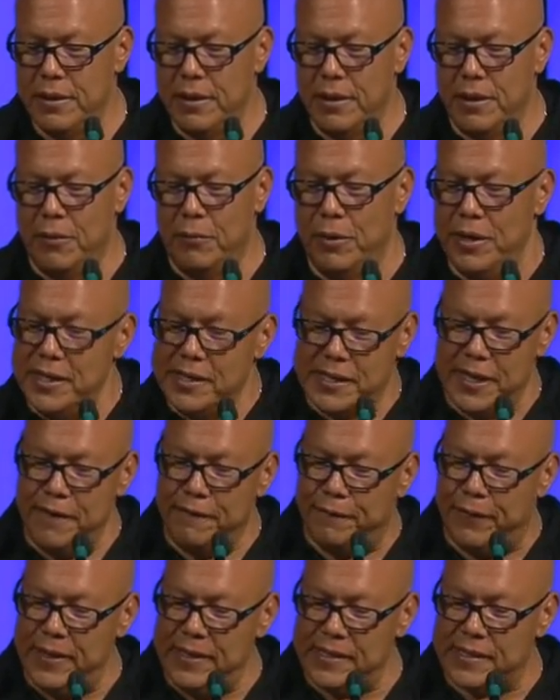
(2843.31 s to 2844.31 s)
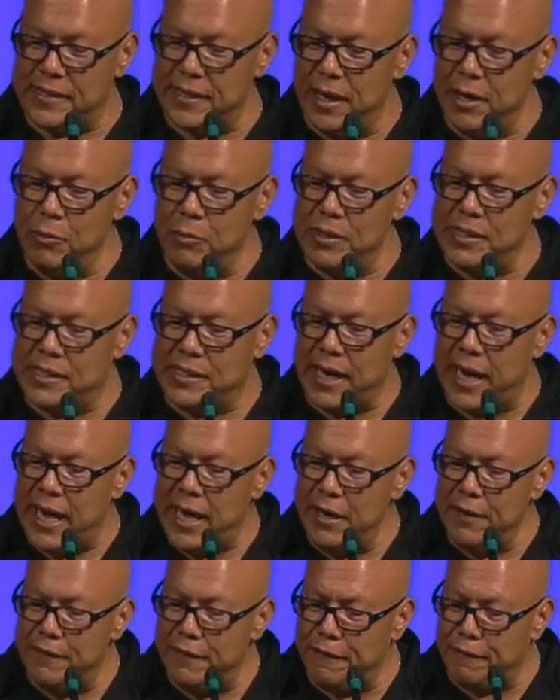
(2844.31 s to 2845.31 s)
When his infant son was dying
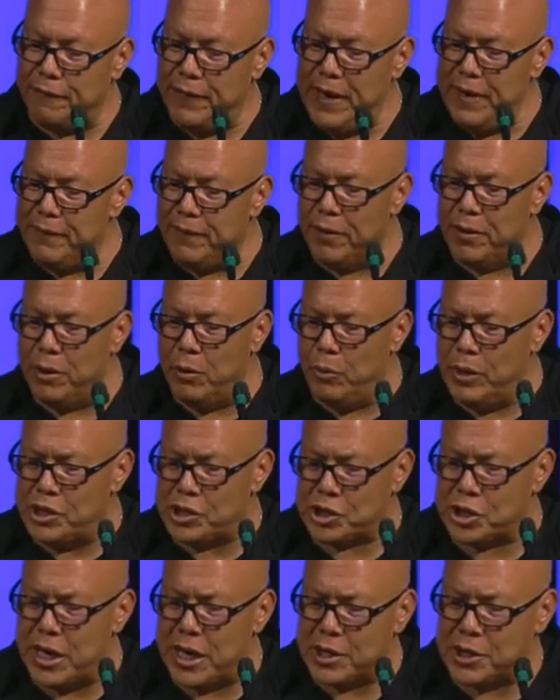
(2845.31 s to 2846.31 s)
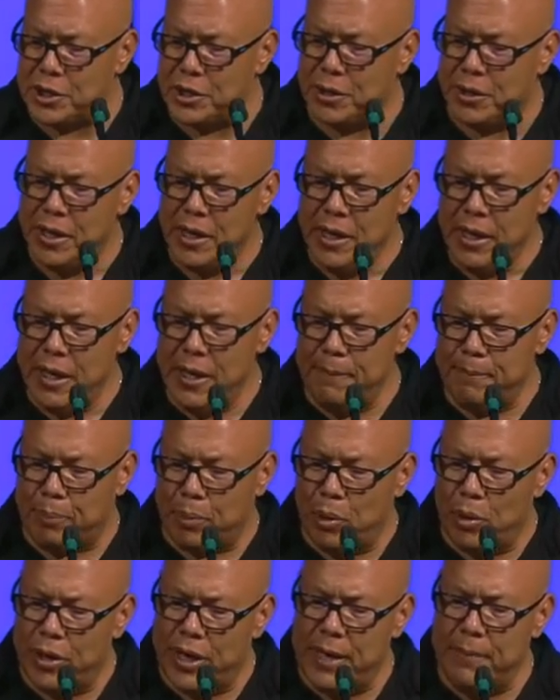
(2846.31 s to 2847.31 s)
of a fever, the witch doctor
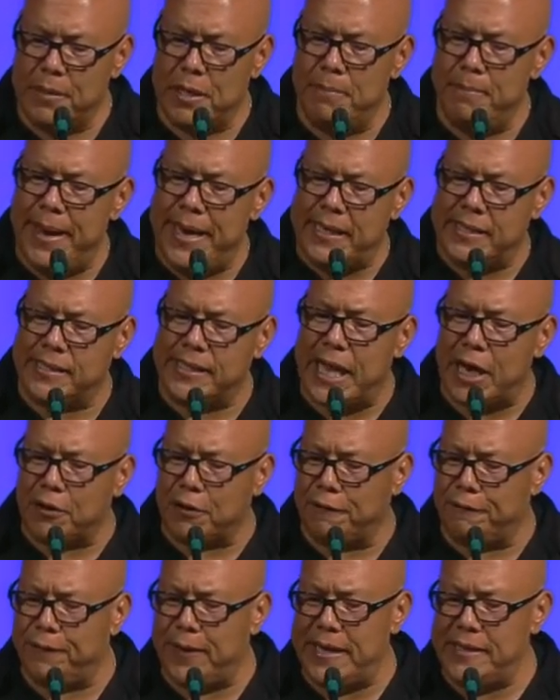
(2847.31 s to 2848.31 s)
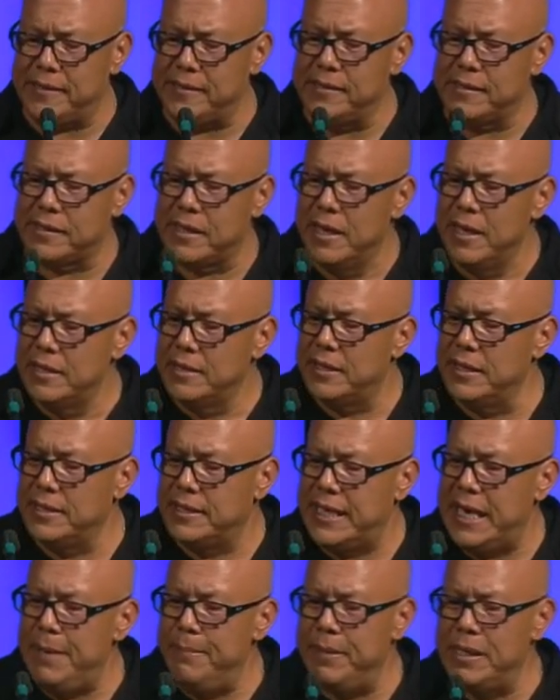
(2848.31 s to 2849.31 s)
implored him to make sacrifices to
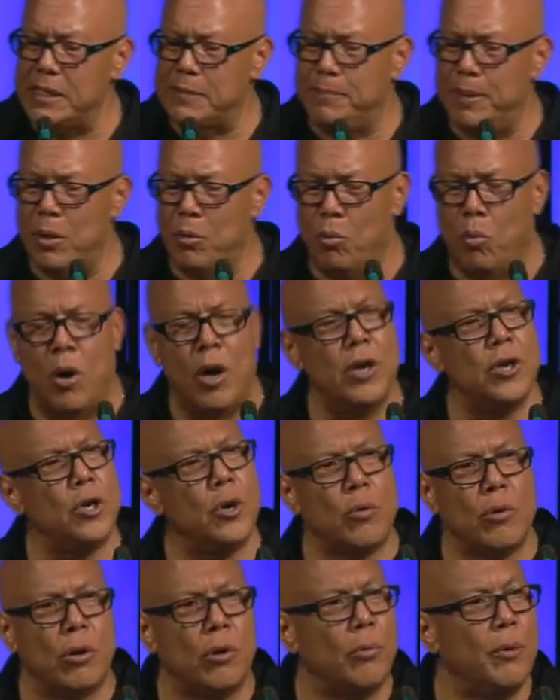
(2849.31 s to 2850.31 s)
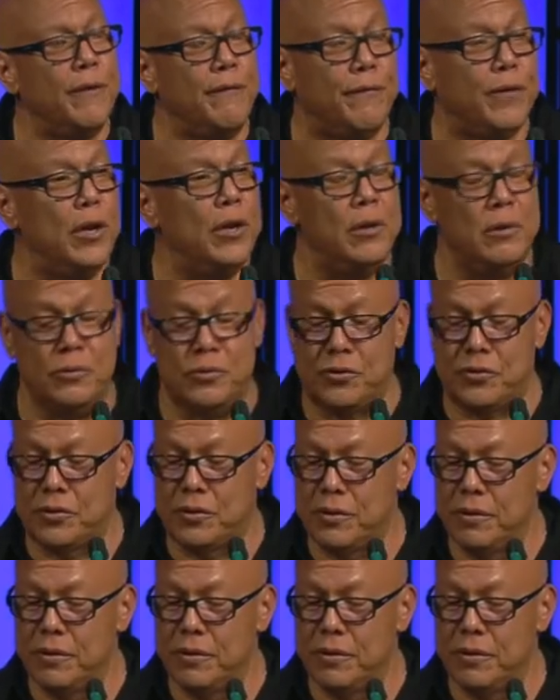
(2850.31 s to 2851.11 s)
demons, but Wandaro refused.